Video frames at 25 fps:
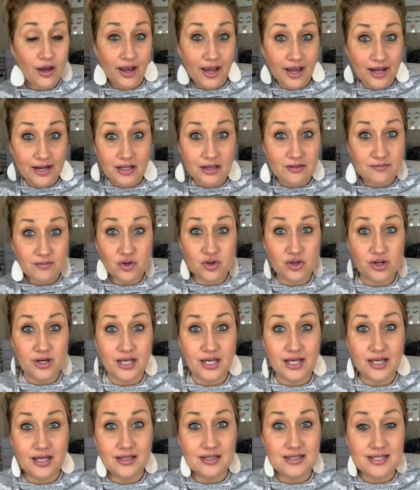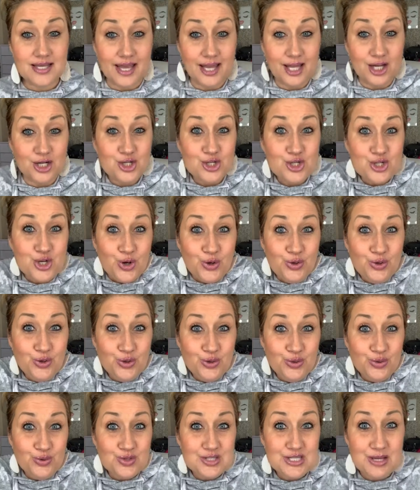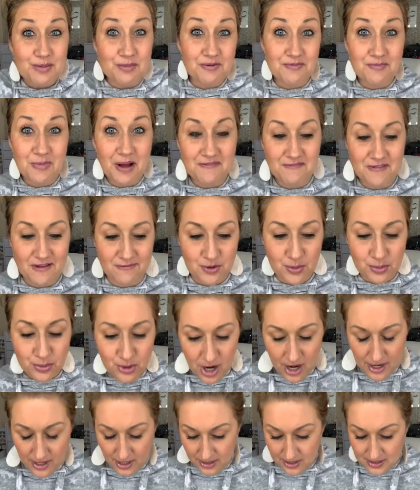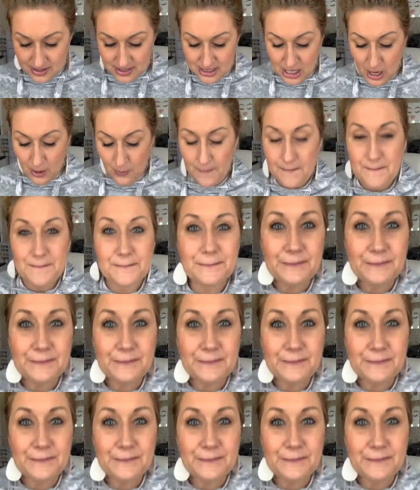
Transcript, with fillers: any of your needs, and to show you some of my favorite products. So